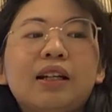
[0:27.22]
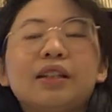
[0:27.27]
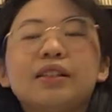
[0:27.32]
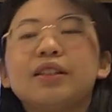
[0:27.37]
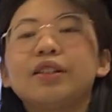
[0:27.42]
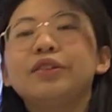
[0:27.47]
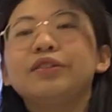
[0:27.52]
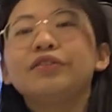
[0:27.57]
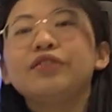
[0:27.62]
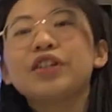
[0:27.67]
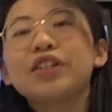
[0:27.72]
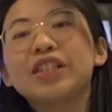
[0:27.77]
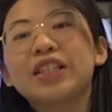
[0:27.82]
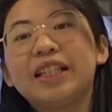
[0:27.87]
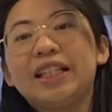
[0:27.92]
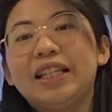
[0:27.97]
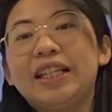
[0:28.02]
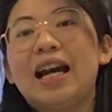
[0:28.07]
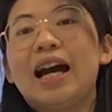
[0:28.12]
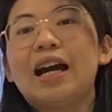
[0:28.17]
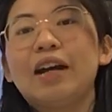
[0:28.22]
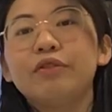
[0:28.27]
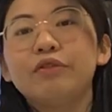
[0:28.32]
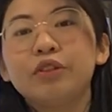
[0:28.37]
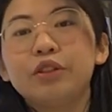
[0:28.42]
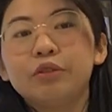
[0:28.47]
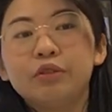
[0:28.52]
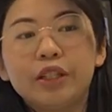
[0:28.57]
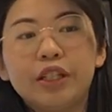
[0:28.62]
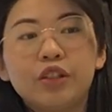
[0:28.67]
So firstly, I
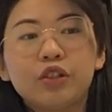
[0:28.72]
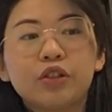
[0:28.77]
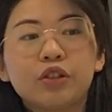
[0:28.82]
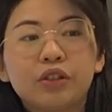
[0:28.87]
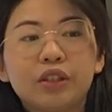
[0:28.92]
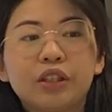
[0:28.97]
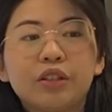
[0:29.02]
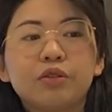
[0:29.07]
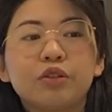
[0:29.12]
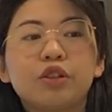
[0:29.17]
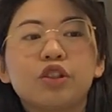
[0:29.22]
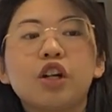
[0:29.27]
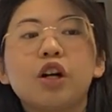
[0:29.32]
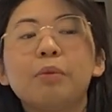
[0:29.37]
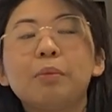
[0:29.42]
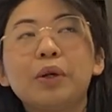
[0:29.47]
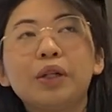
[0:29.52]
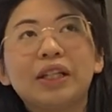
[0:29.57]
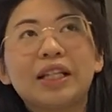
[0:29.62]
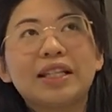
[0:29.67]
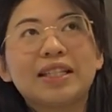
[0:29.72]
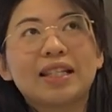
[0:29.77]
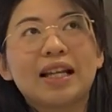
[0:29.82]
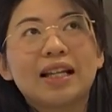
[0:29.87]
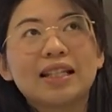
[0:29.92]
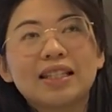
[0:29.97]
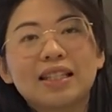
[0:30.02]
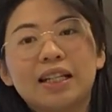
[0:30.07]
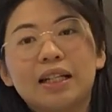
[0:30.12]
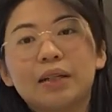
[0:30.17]
will introduce John Money
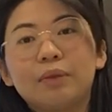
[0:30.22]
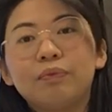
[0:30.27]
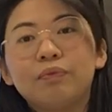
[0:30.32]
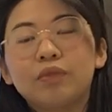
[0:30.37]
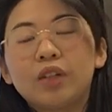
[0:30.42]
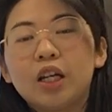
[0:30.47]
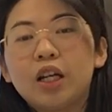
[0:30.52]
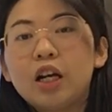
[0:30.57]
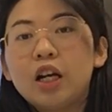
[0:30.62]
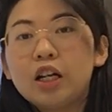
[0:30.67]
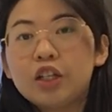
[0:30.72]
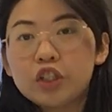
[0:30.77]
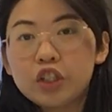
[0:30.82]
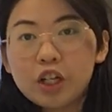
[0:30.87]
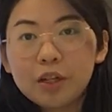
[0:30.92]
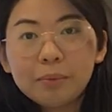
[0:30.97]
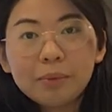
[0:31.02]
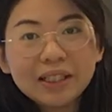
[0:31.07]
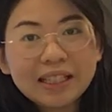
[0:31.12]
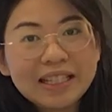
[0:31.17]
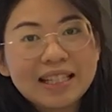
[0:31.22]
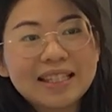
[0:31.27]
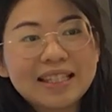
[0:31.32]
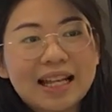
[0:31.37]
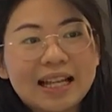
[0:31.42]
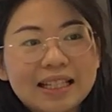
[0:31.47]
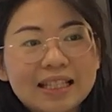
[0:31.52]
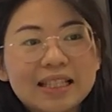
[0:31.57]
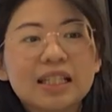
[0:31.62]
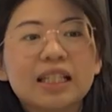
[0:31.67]
Center. John Money
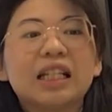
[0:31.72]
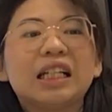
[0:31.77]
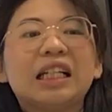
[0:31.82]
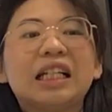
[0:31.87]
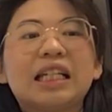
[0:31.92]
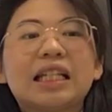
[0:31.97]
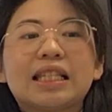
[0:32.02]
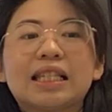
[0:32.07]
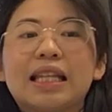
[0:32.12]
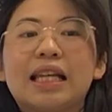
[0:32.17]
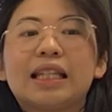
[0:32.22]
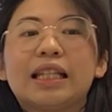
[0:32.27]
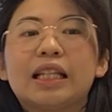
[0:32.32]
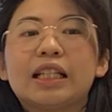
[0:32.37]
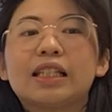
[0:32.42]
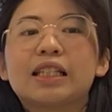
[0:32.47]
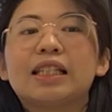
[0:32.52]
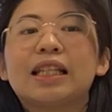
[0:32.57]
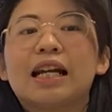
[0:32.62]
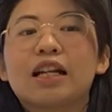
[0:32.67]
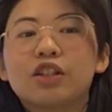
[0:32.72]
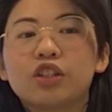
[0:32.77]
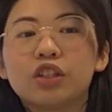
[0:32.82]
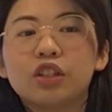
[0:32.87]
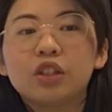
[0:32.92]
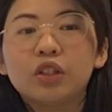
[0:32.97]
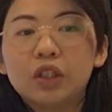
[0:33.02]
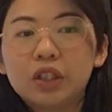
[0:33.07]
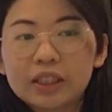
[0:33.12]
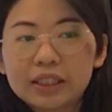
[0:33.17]
Center is an
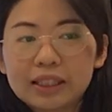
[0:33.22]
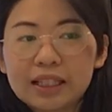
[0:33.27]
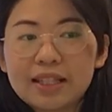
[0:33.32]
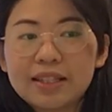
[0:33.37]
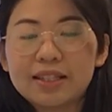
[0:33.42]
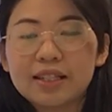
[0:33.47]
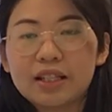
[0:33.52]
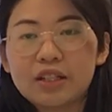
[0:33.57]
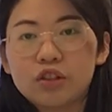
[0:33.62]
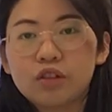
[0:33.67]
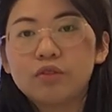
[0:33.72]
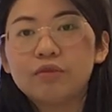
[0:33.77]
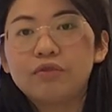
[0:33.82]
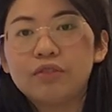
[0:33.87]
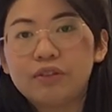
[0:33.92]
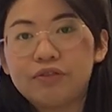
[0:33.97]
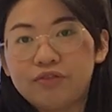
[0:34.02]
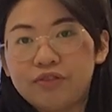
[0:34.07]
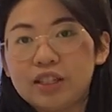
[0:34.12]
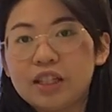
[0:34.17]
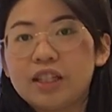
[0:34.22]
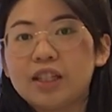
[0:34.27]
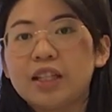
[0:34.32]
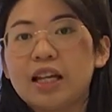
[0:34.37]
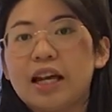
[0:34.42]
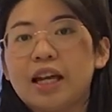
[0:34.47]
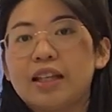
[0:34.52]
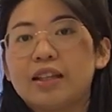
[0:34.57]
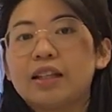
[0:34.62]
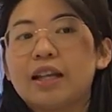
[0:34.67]
international organization within
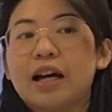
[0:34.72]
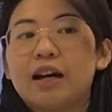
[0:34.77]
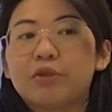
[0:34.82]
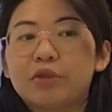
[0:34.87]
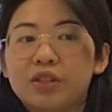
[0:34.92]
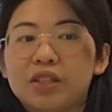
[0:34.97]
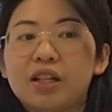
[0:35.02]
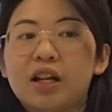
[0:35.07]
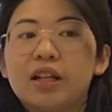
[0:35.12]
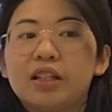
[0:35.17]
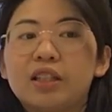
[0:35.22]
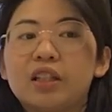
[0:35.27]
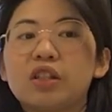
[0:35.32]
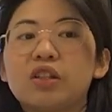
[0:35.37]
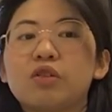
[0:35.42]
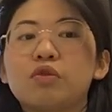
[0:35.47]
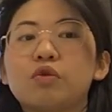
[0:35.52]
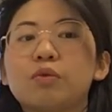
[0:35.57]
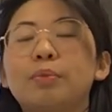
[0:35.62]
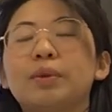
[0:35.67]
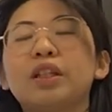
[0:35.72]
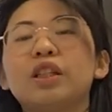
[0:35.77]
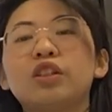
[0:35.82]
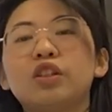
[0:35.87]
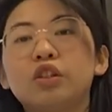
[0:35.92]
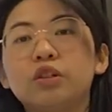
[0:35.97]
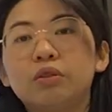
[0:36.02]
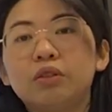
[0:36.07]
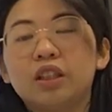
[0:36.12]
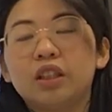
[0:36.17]
and outside the European
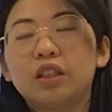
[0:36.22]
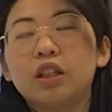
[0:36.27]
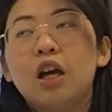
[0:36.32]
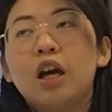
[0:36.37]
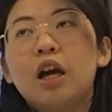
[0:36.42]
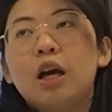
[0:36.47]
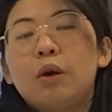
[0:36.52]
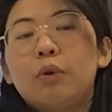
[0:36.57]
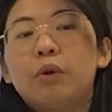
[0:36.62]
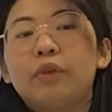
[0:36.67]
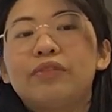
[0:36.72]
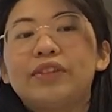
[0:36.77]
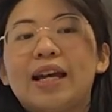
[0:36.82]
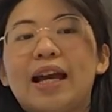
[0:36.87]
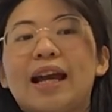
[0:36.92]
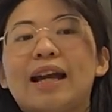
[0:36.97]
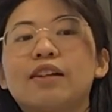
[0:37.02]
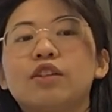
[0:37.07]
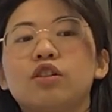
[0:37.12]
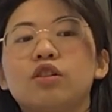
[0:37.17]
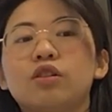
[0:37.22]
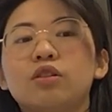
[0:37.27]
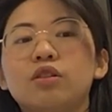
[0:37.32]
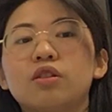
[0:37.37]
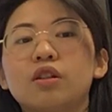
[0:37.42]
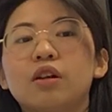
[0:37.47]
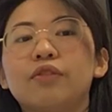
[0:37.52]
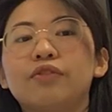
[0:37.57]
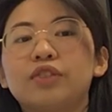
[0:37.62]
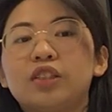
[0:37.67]
Union with the actions
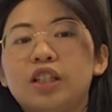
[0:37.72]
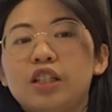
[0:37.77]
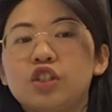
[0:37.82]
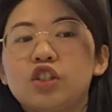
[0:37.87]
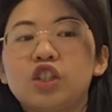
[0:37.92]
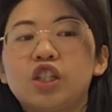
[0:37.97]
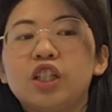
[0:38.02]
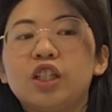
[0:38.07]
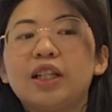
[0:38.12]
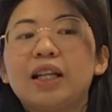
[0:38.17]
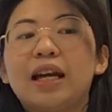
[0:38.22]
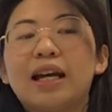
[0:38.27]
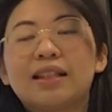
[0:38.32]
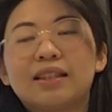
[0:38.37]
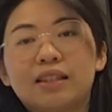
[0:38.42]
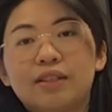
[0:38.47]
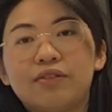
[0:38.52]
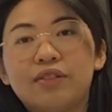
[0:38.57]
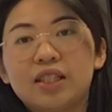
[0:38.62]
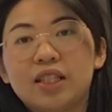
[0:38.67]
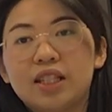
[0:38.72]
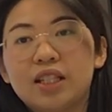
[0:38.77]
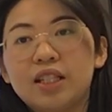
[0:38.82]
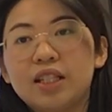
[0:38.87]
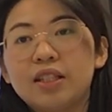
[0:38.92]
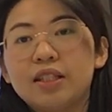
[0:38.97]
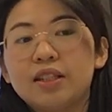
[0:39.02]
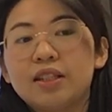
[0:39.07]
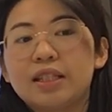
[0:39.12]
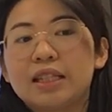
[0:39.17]
of teaching,
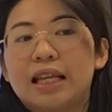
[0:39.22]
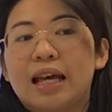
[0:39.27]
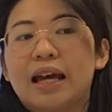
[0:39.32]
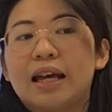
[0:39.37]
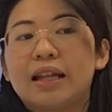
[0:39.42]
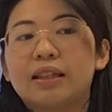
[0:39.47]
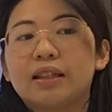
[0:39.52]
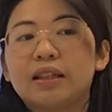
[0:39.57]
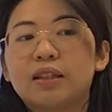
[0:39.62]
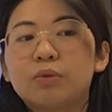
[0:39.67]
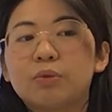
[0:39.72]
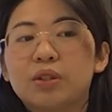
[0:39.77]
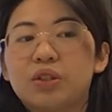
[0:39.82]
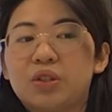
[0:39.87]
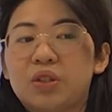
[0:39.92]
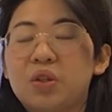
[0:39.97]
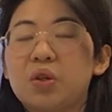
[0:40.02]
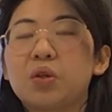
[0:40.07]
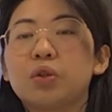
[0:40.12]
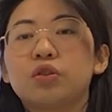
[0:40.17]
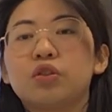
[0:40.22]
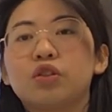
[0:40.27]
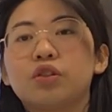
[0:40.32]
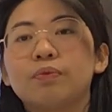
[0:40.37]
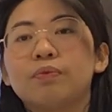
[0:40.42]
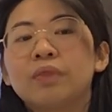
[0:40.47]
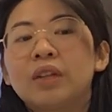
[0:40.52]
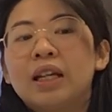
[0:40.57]
activities, and research.